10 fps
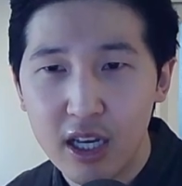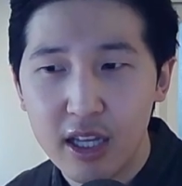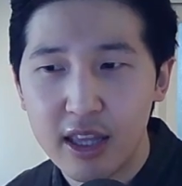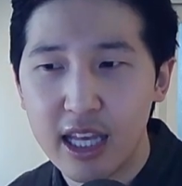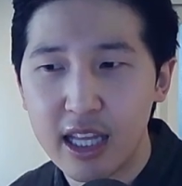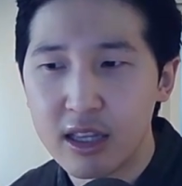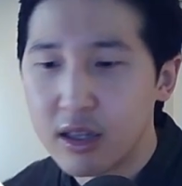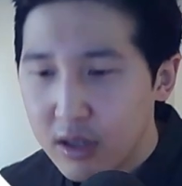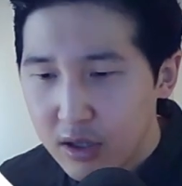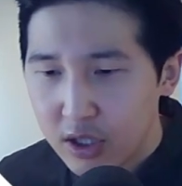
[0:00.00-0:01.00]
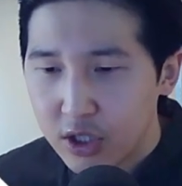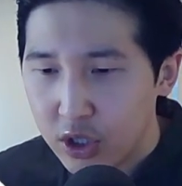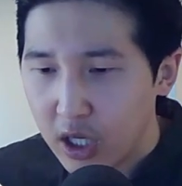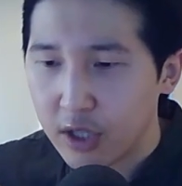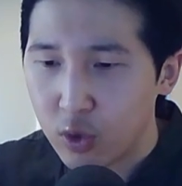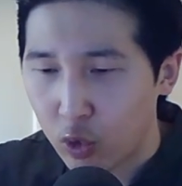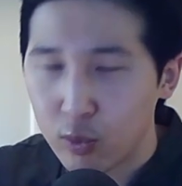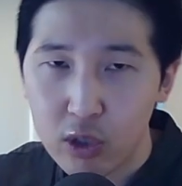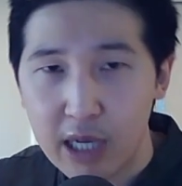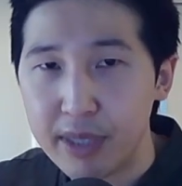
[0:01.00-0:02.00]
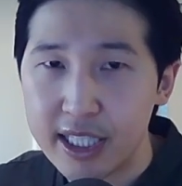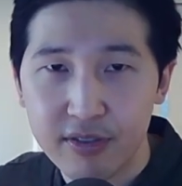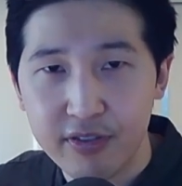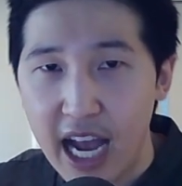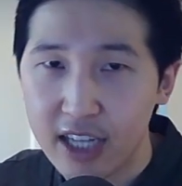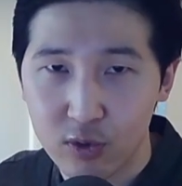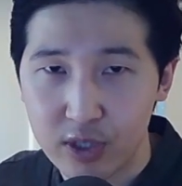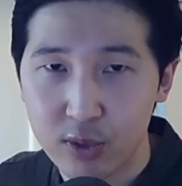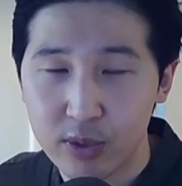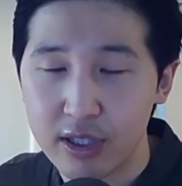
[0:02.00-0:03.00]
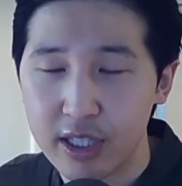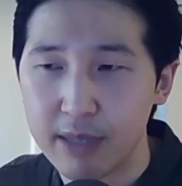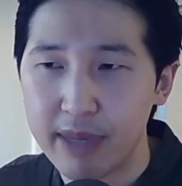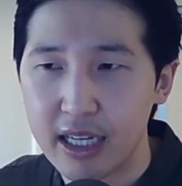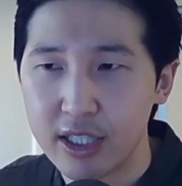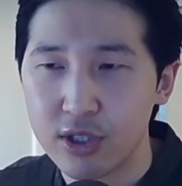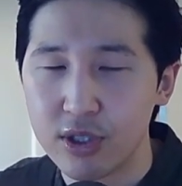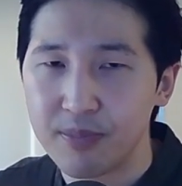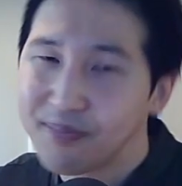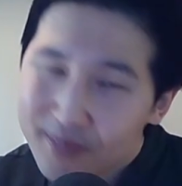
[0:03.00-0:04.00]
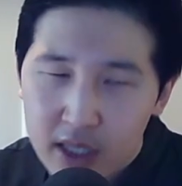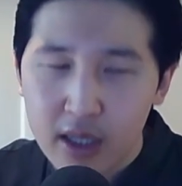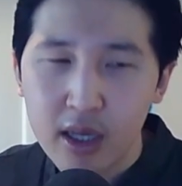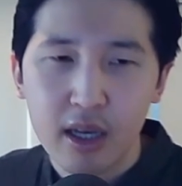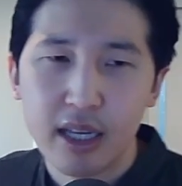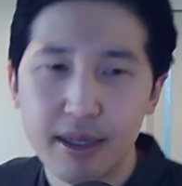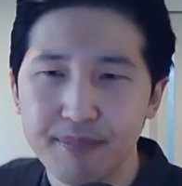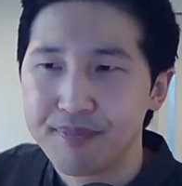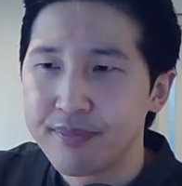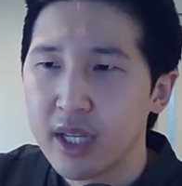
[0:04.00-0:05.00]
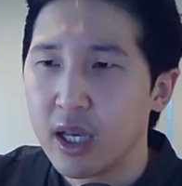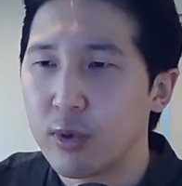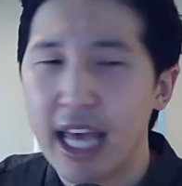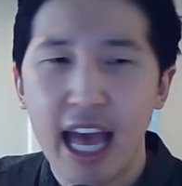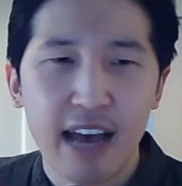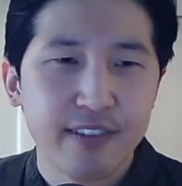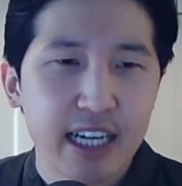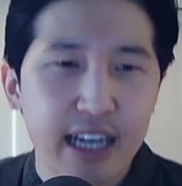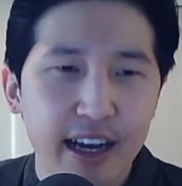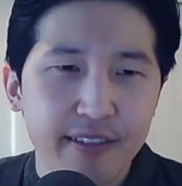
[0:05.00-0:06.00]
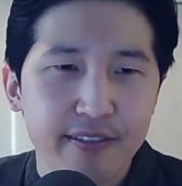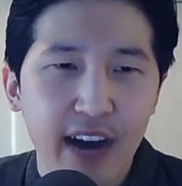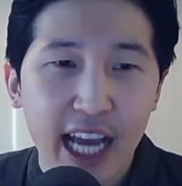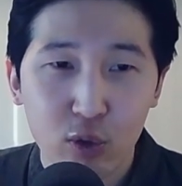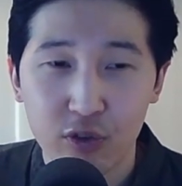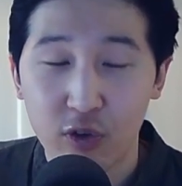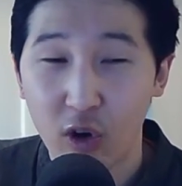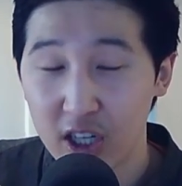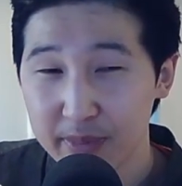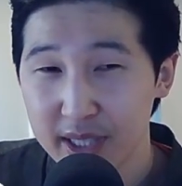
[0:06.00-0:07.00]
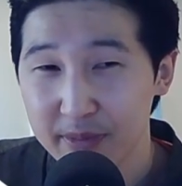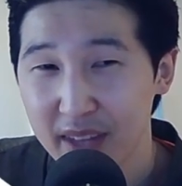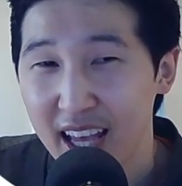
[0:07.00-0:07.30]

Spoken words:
than normal companies and factories when you think about it. So now we have Vital Farms.